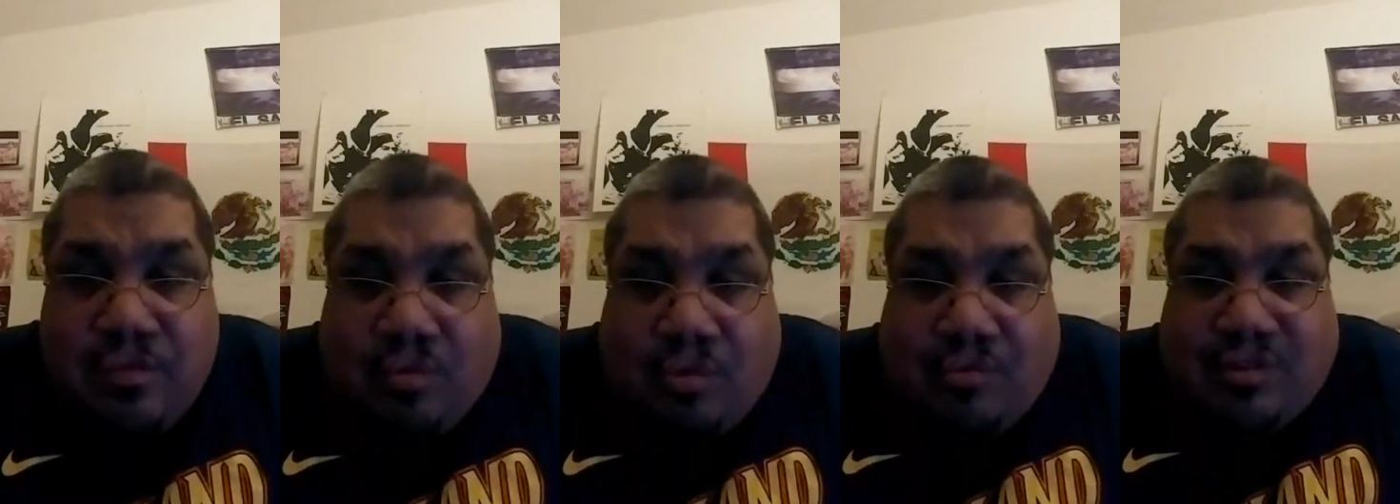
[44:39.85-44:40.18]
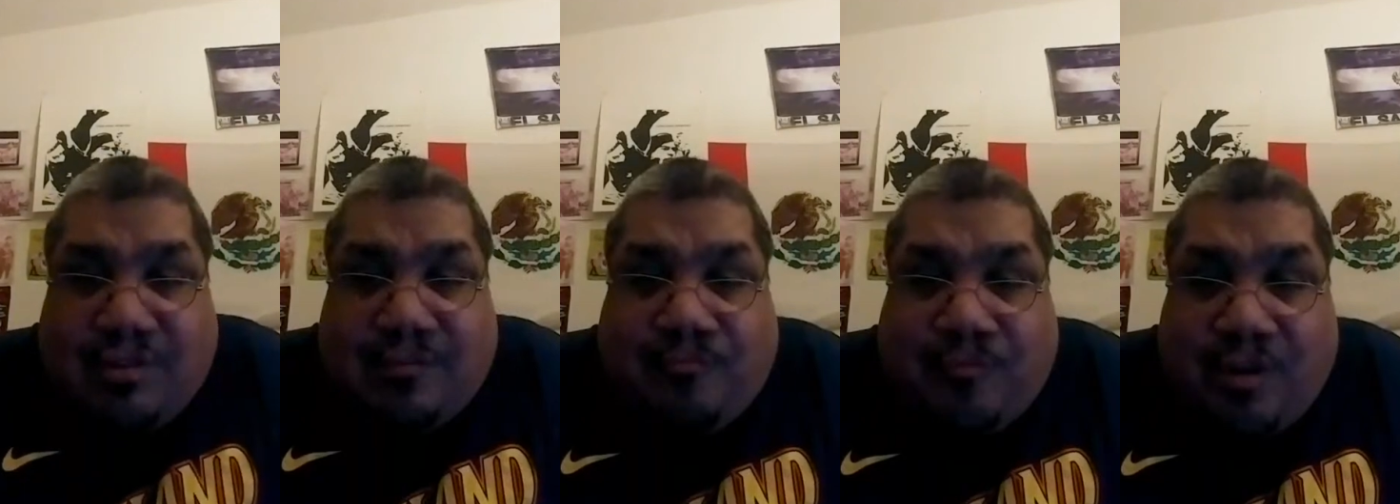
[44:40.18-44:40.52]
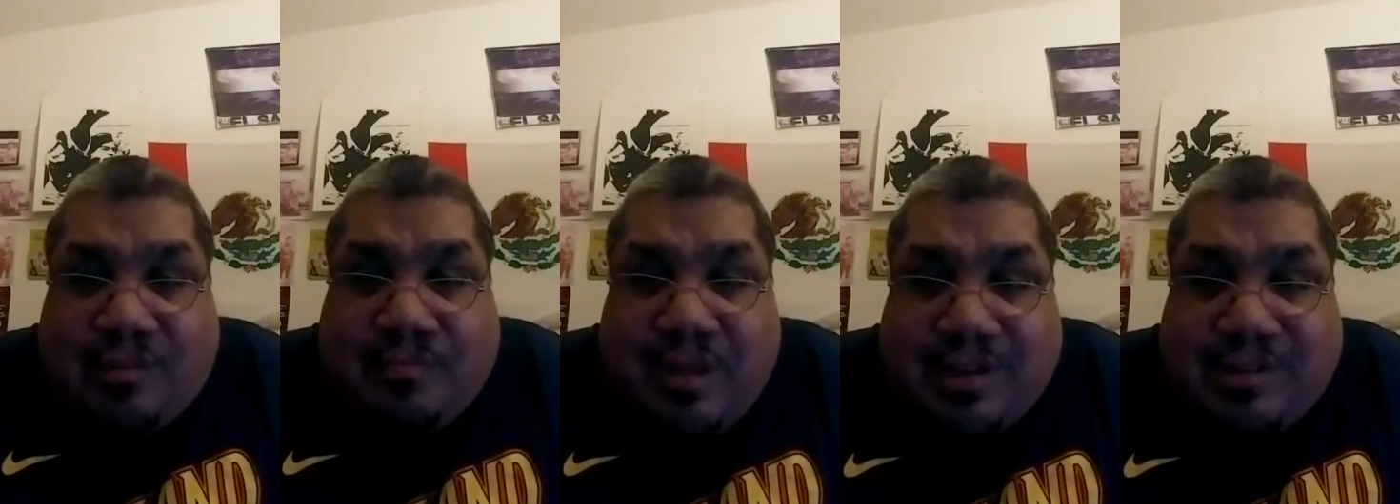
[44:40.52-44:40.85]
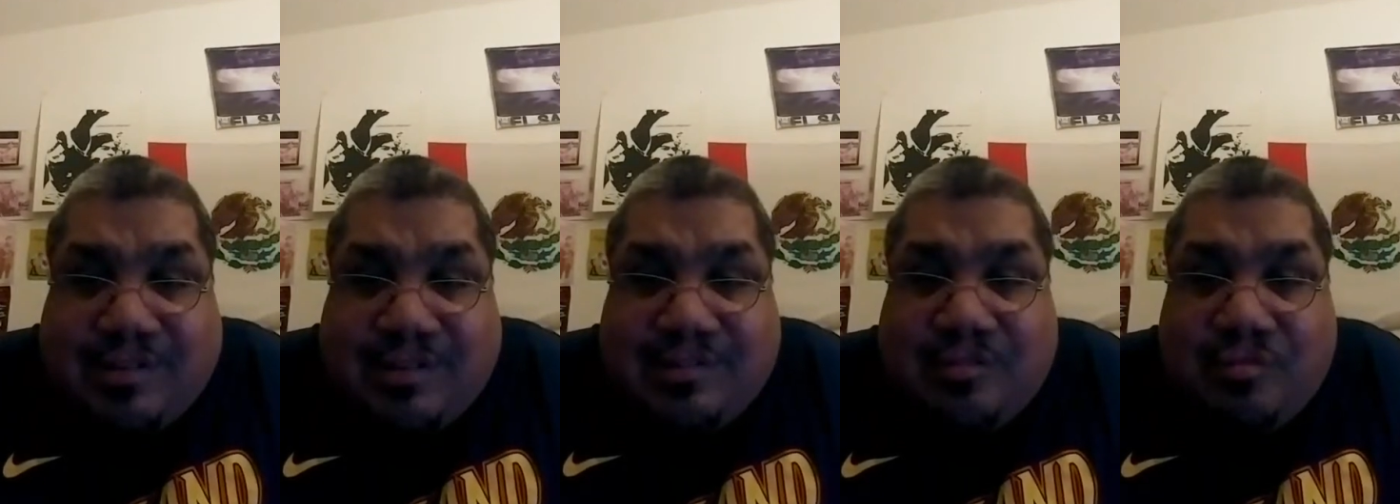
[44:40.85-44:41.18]
What was the first
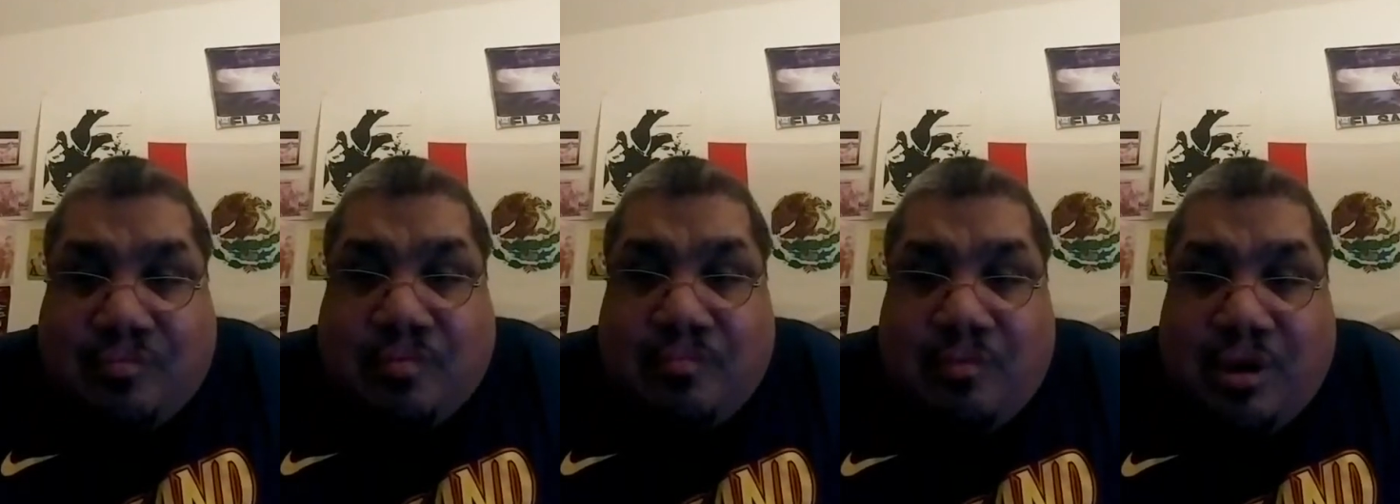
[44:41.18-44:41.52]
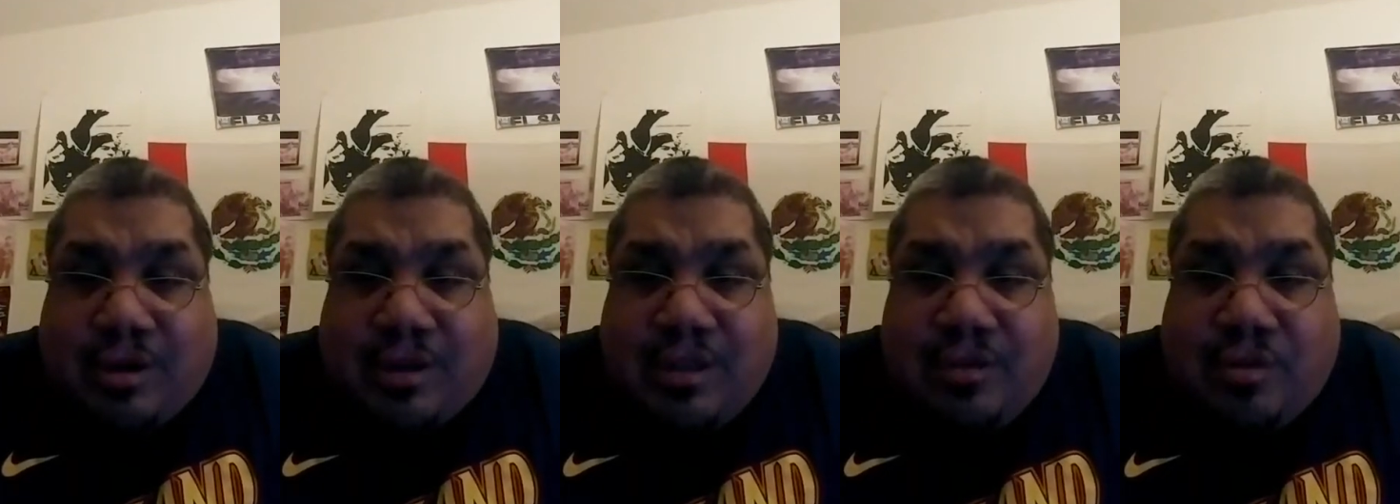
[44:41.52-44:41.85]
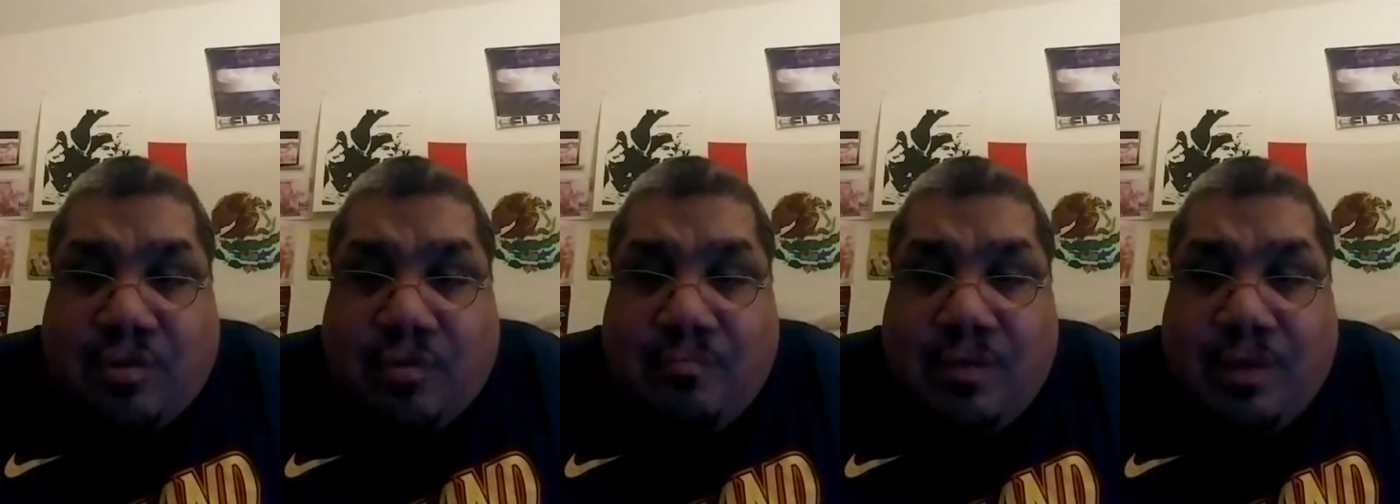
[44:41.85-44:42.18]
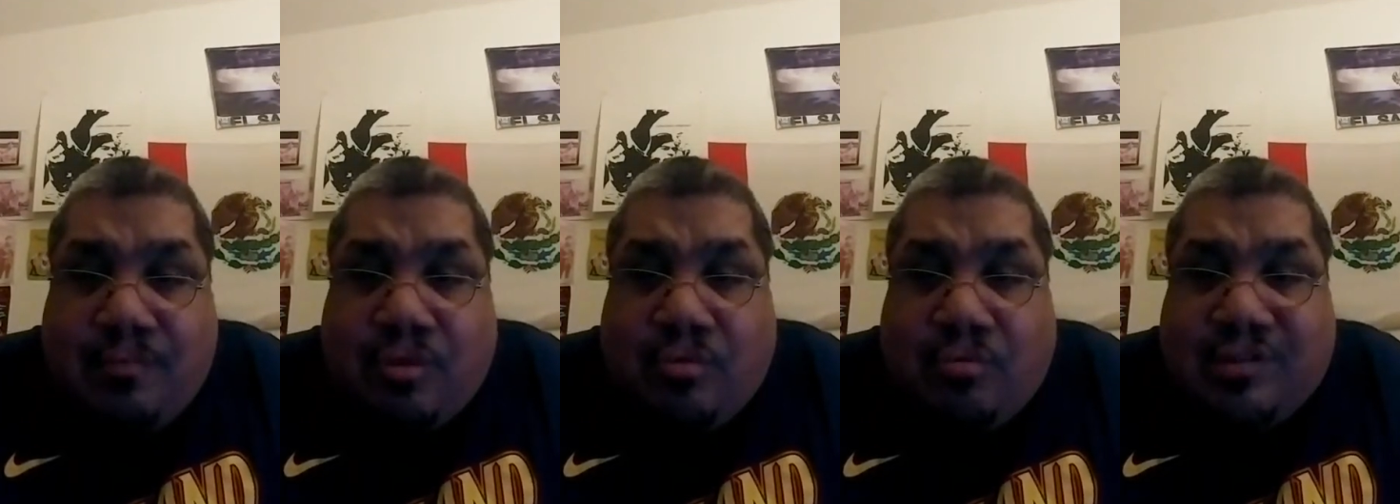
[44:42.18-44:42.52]
Mexican supermarket you could remember?